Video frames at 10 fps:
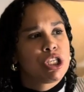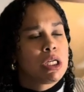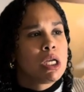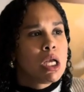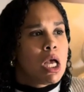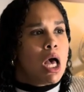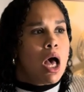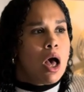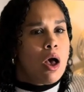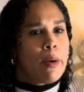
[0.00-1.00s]

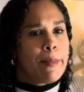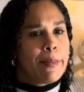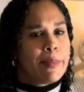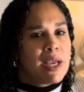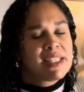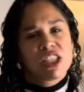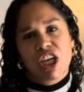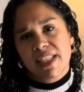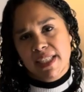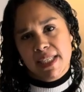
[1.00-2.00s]
and it's
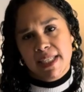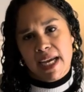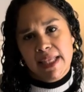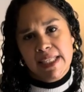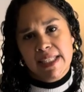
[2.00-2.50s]
suggested to get these